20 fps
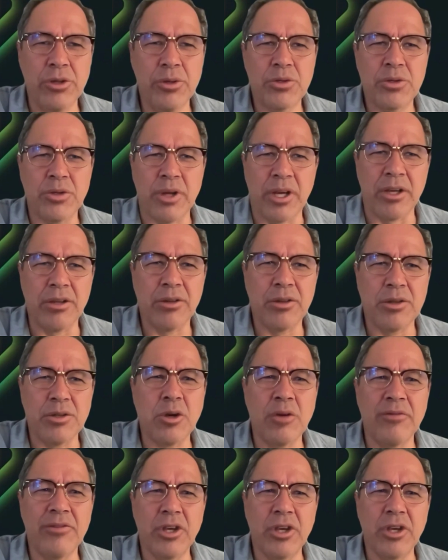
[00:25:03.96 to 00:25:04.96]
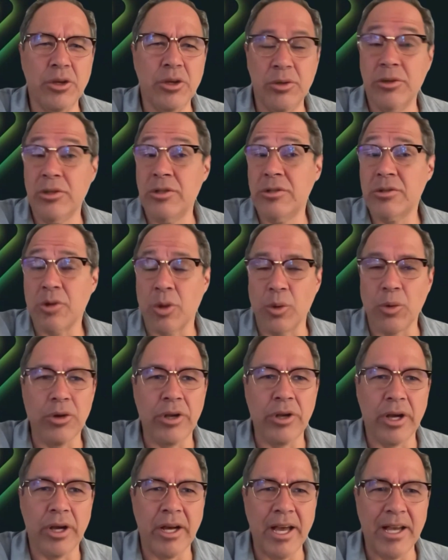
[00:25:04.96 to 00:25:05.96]
in use, like the Soviet Union's
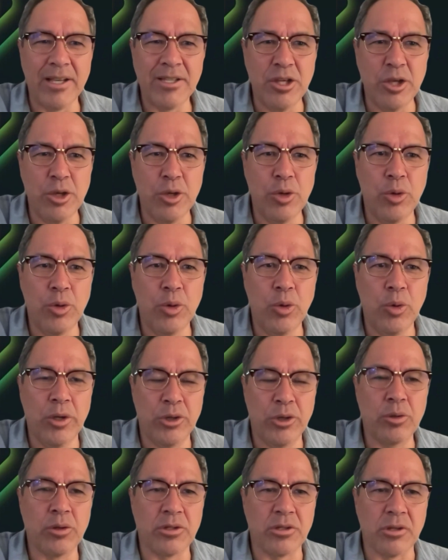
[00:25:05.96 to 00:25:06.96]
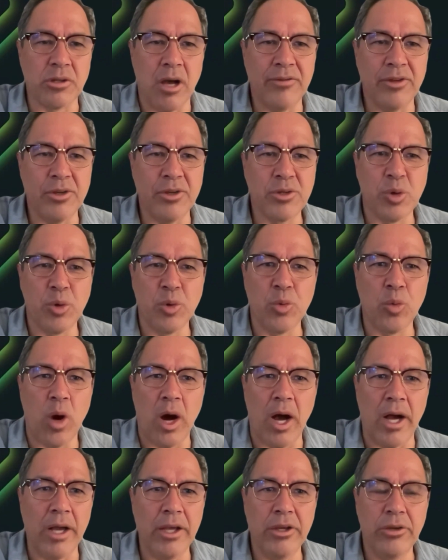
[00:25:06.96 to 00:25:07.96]
old SU and Yugoslavia's old
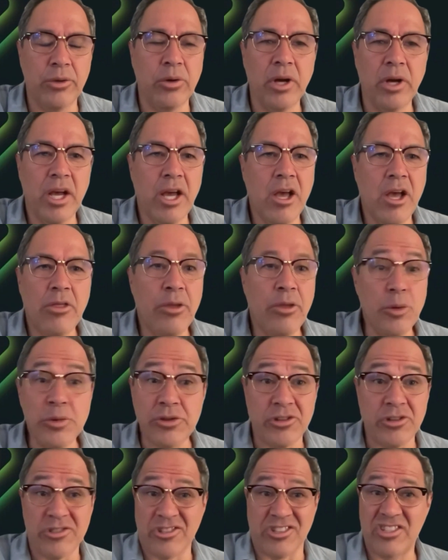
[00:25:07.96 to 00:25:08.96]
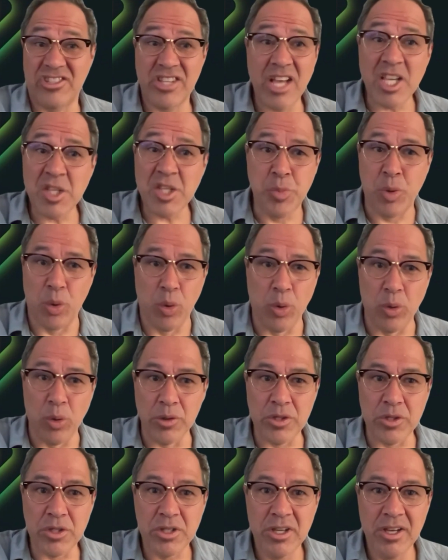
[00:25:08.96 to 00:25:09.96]
YU. Those are just
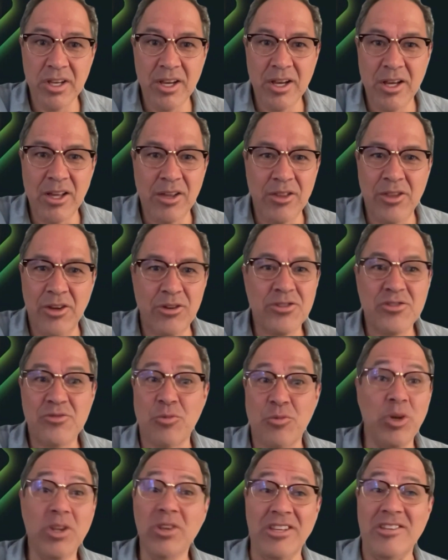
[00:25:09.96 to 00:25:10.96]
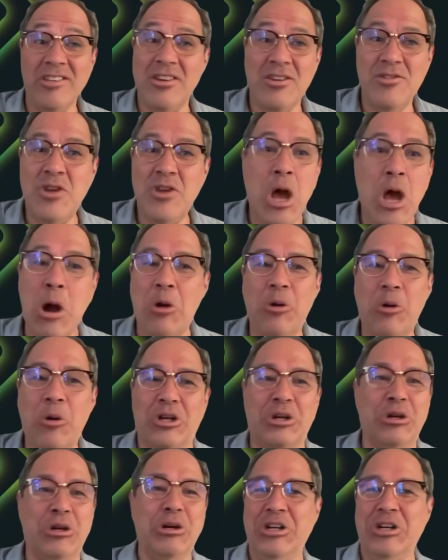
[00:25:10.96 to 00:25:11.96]
cesspools. There is really
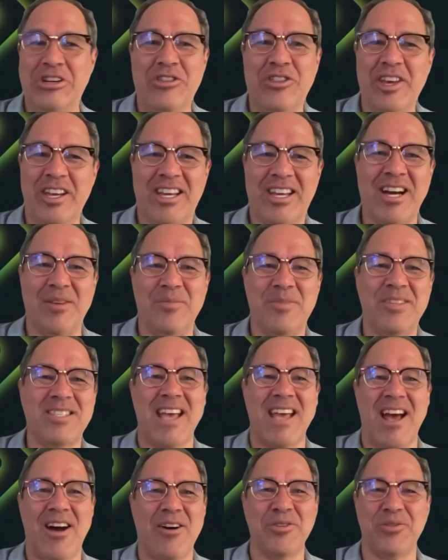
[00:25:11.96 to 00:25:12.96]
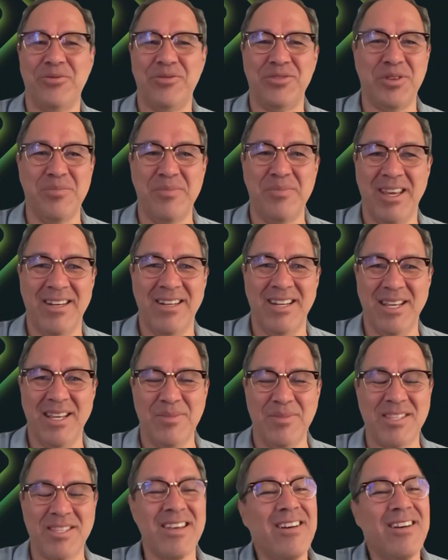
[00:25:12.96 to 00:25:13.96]
no good that comes out of domain
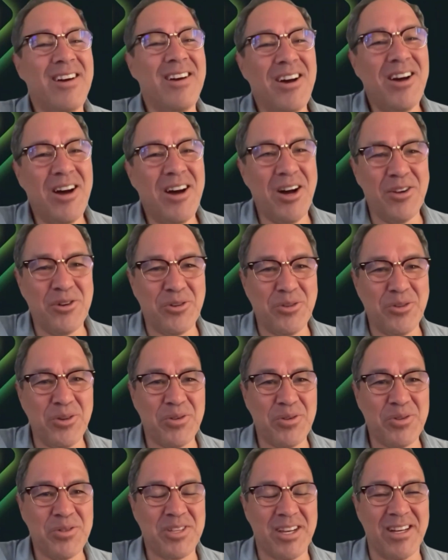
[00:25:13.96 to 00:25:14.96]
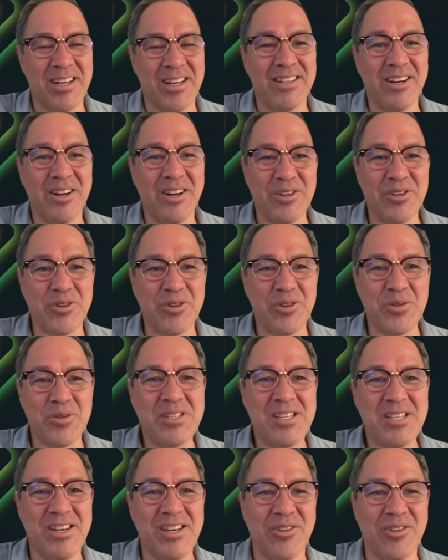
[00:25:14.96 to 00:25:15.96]
names under those
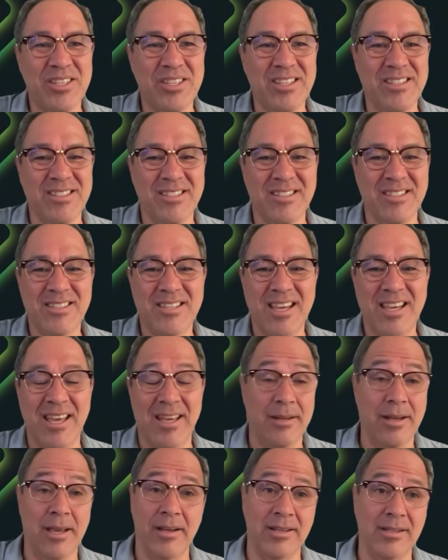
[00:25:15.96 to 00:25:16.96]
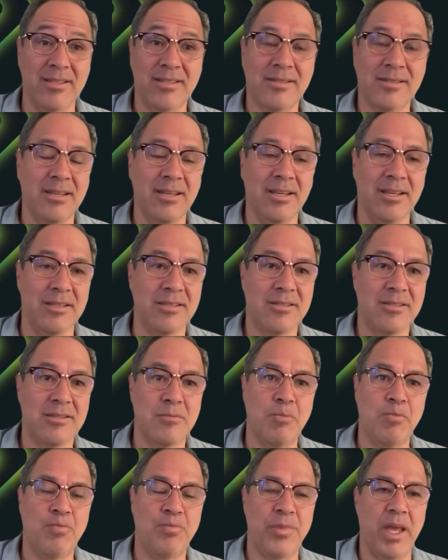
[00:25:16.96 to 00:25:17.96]
TLDs, and
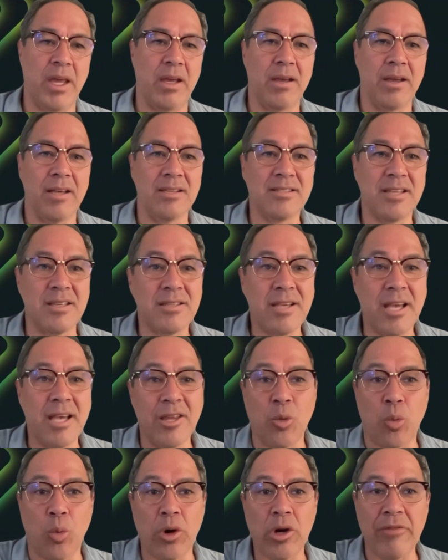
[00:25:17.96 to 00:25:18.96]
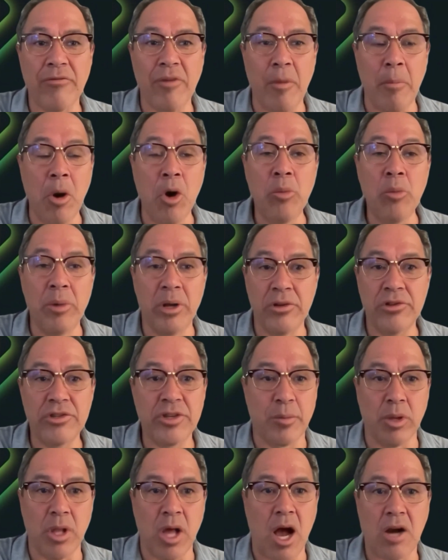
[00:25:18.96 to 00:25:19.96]
it's as they say, the work of a moment
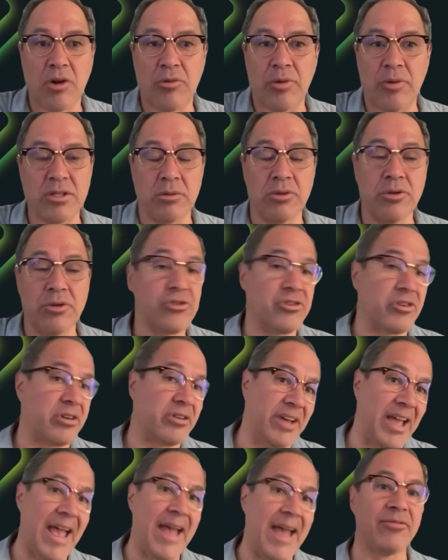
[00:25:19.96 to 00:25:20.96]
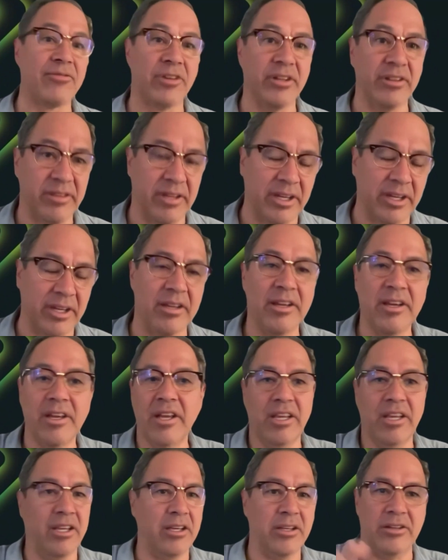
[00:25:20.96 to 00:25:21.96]
to block resolution of everything
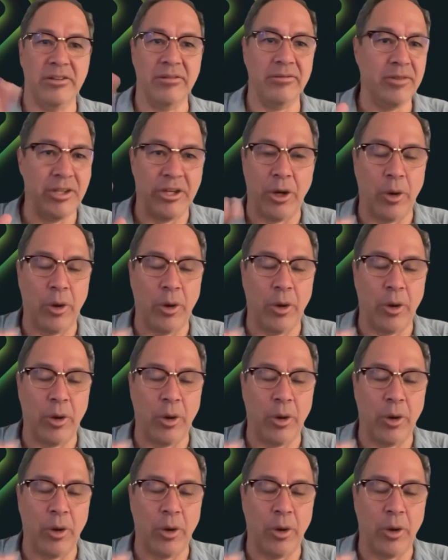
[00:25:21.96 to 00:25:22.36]
in,